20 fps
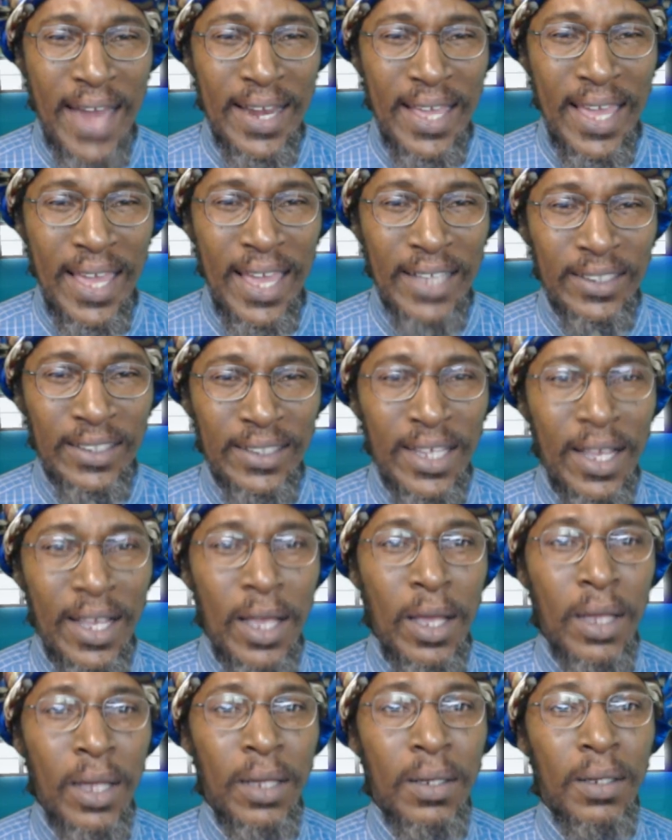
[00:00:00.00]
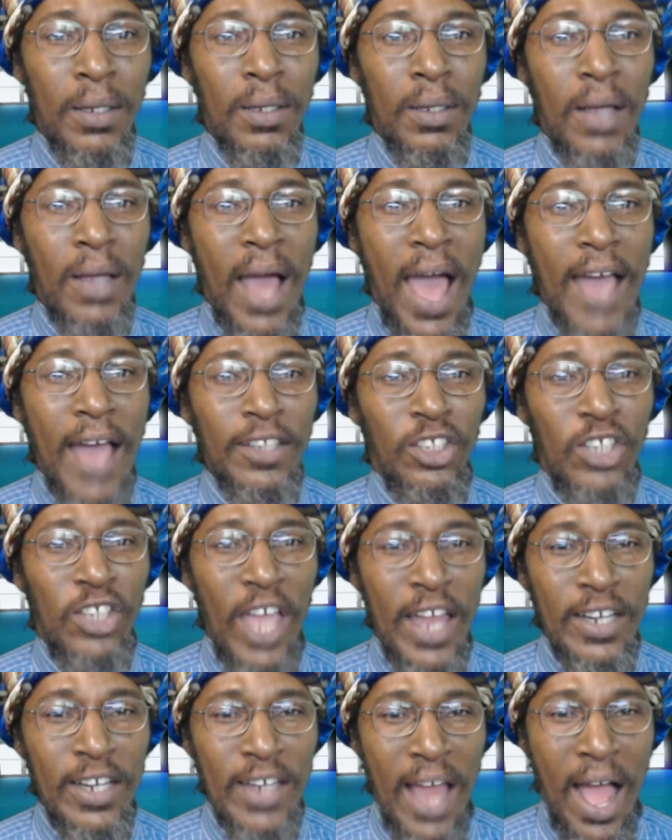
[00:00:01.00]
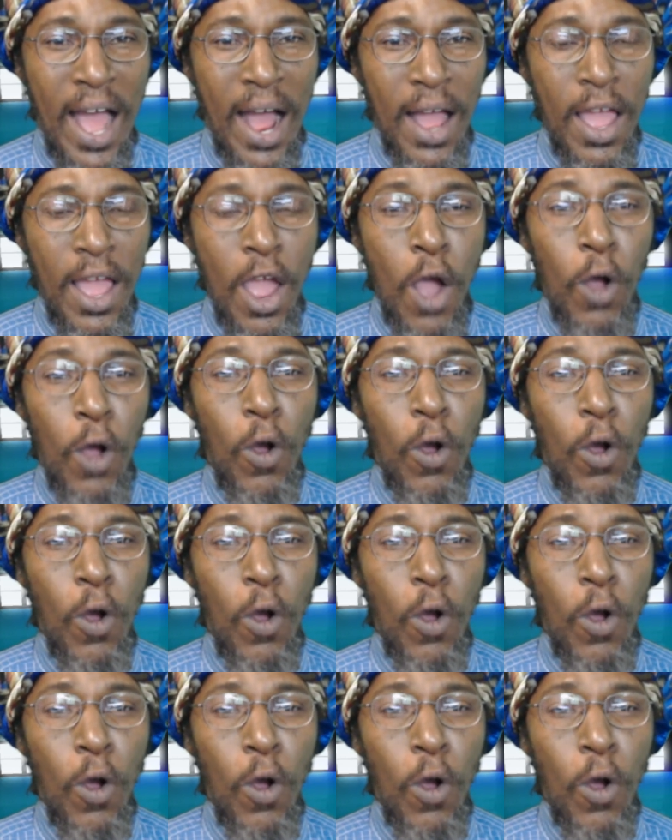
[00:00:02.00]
and his agenda,